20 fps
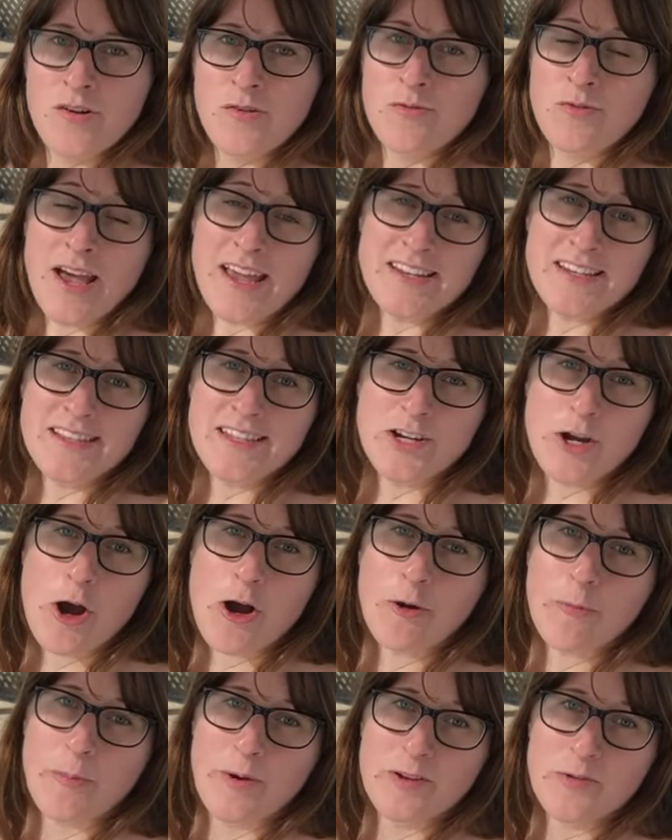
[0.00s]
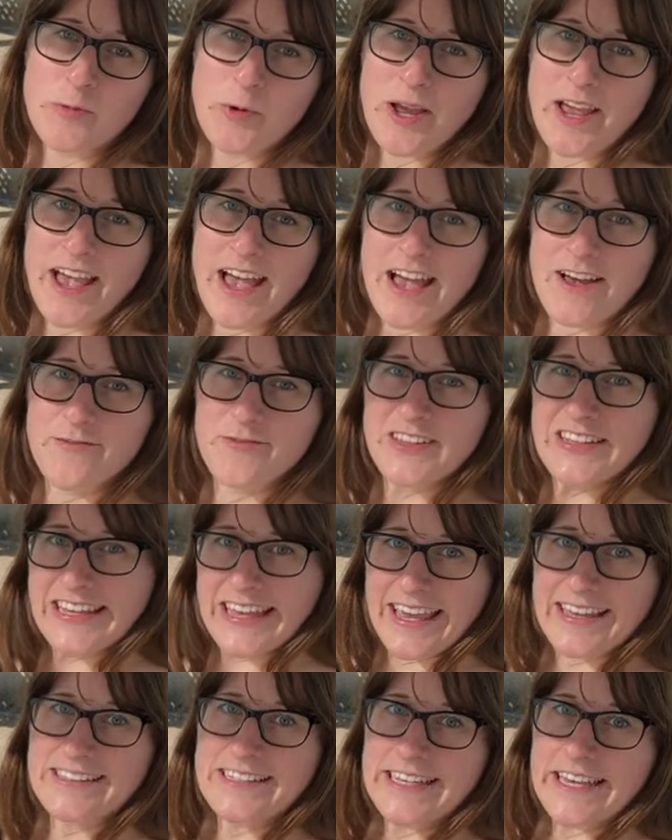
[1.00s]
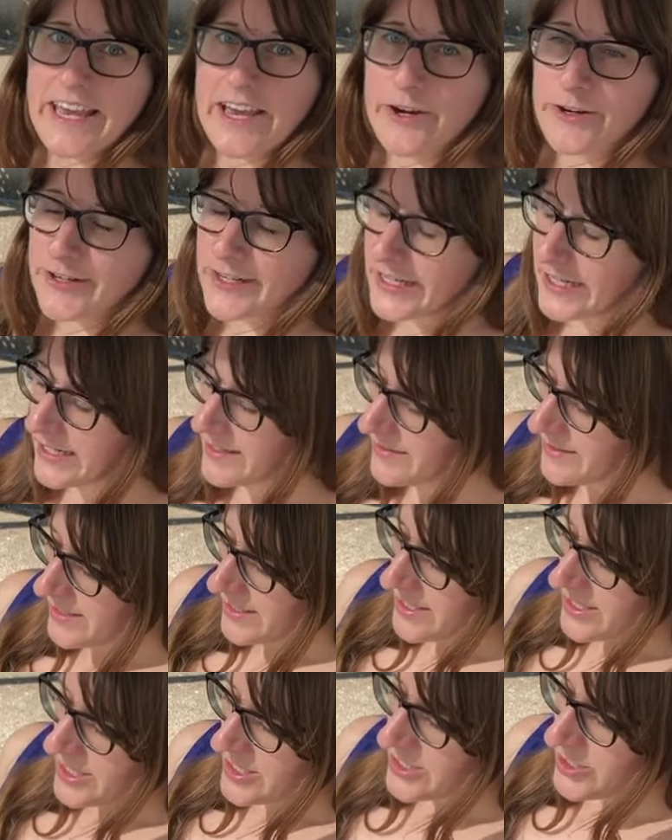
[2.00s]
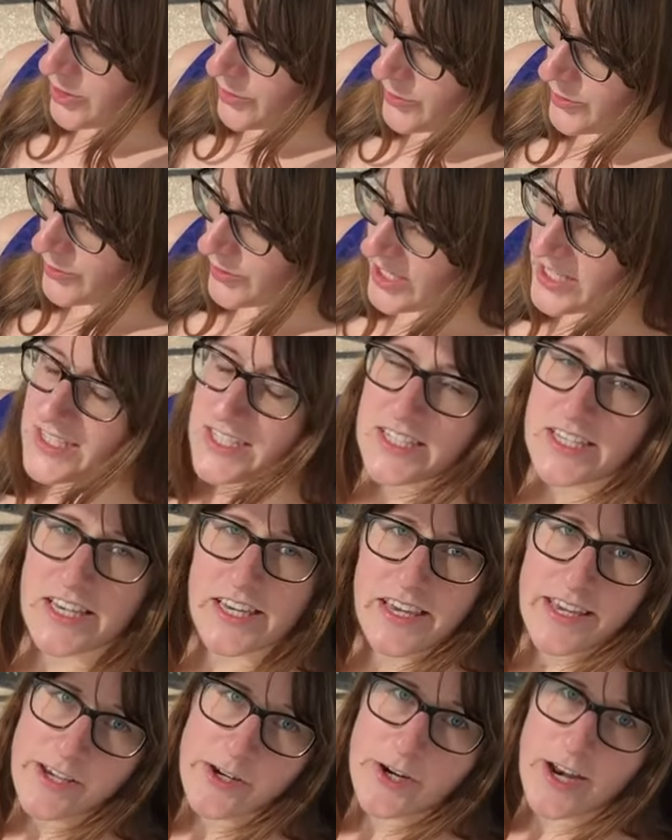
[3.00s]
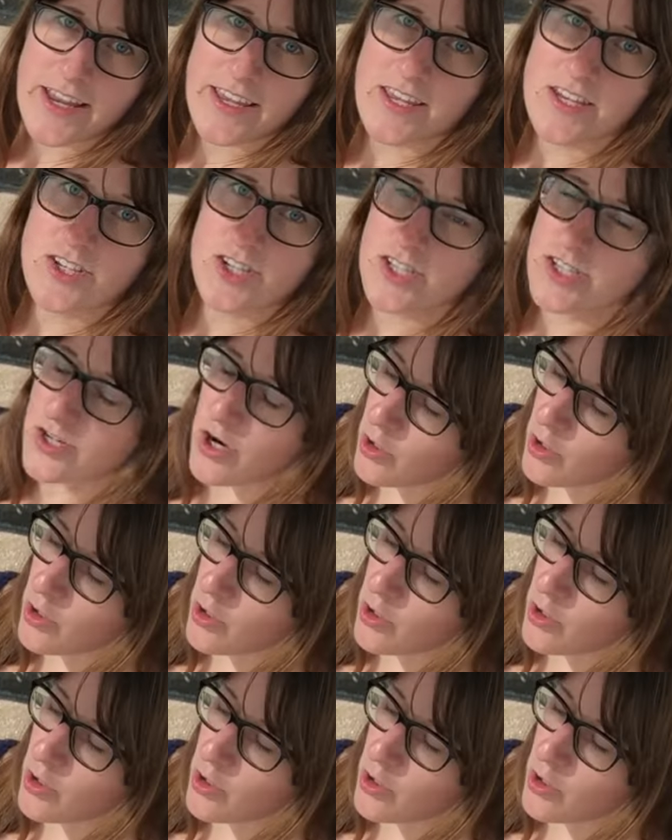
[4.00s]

Right in the cockpit we have the galley area. So you can see here I can just